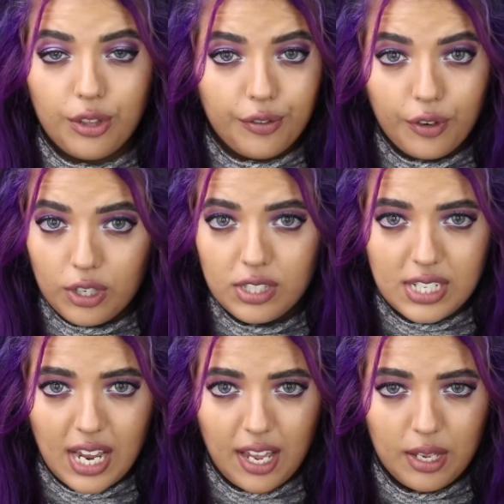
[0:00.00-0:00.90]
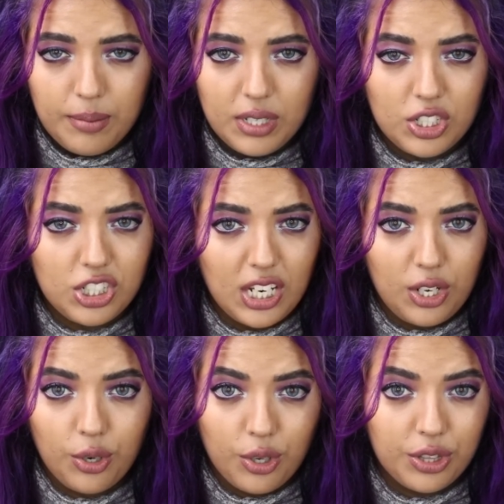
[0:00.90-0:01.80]
The first time she
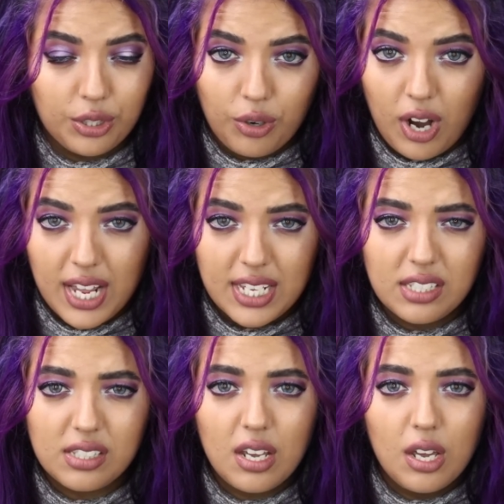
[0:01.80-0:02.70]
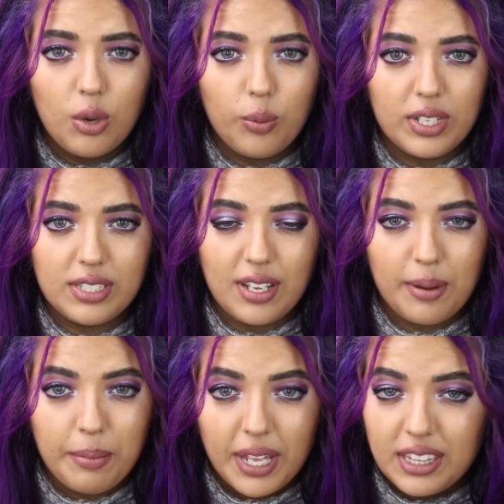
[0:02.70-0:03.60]
had heard the cries was
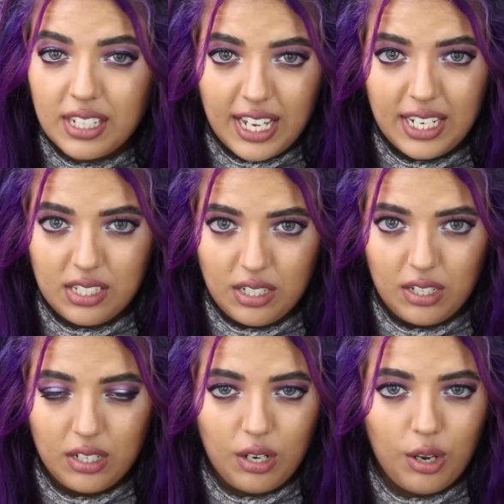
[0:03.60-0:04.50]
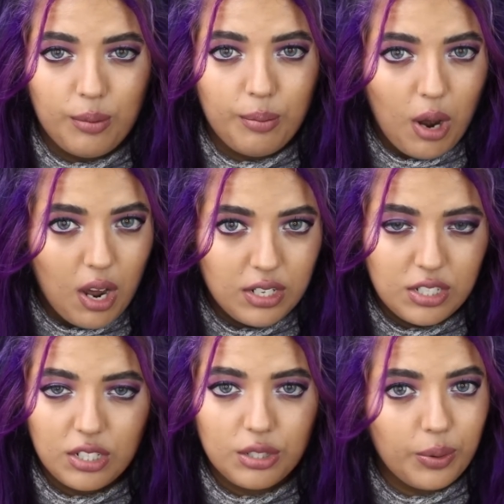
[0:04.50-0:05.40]
a month later, on
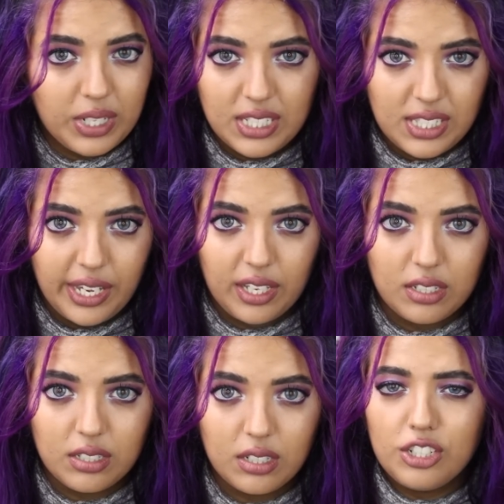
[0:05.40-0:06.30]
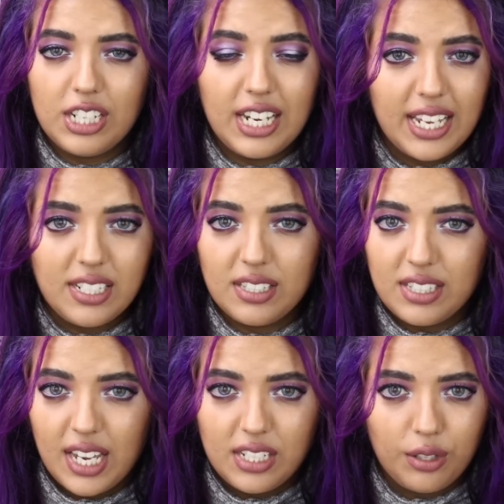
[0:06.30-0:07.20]
March twenty-second. She later
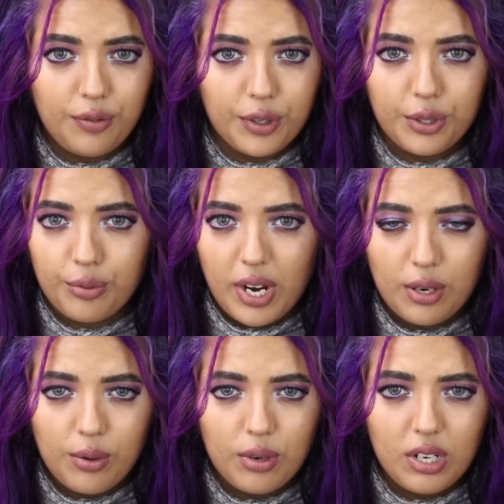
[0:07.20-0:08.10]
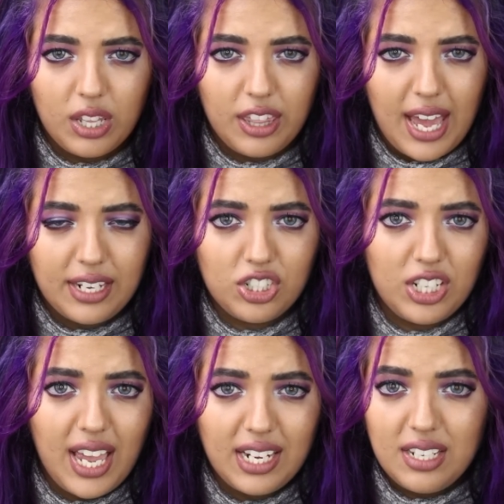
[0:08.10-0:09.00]
stated for the record that
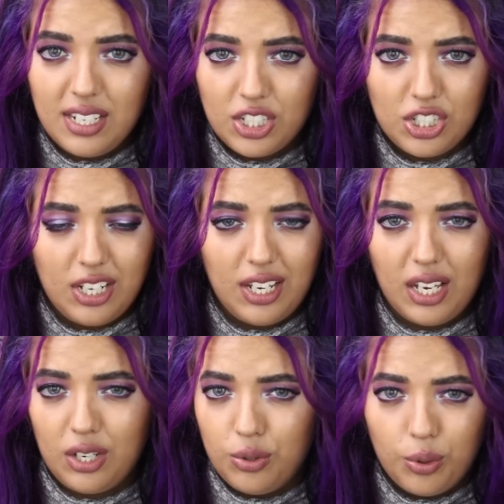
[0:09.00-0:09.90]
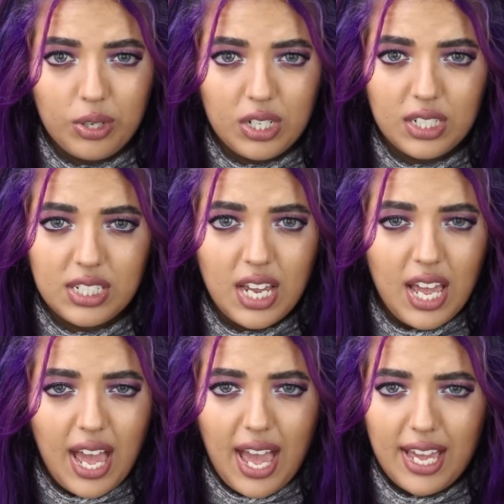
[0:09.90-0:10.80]
she had initially ignored it
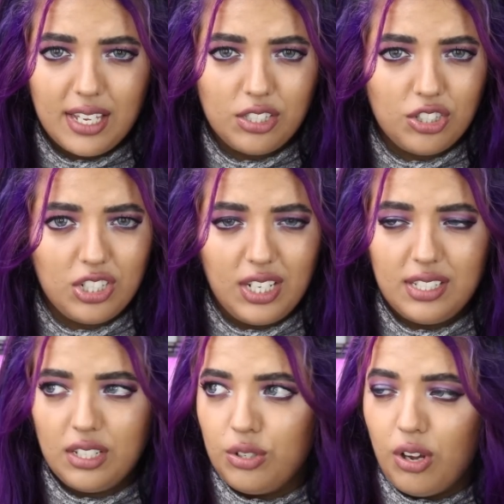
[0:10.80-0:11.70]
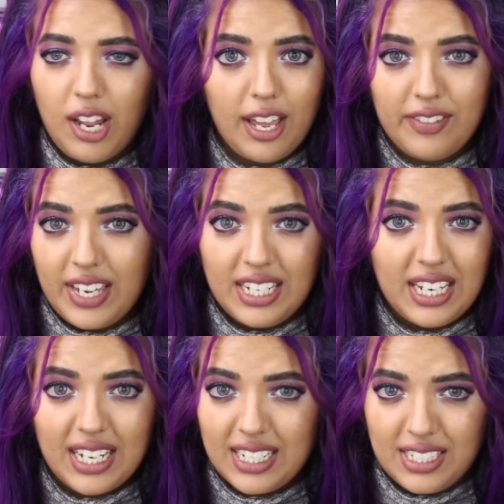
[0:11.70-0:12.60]
as she did not have
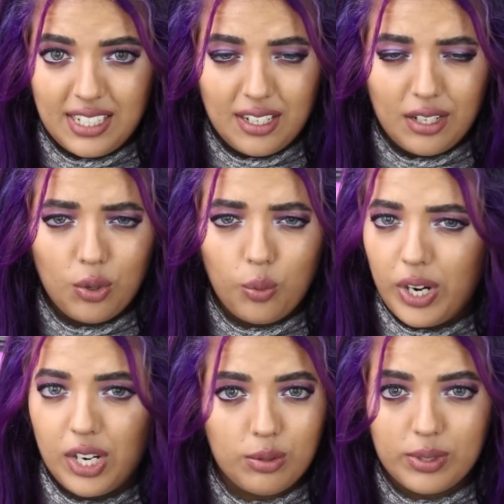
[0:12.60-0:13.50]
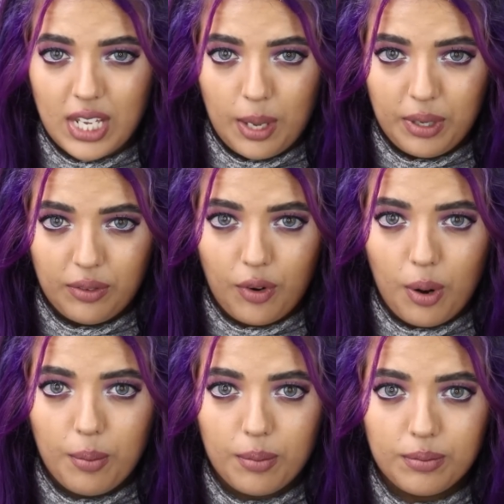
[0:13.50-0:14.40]
any idea where it was coming from.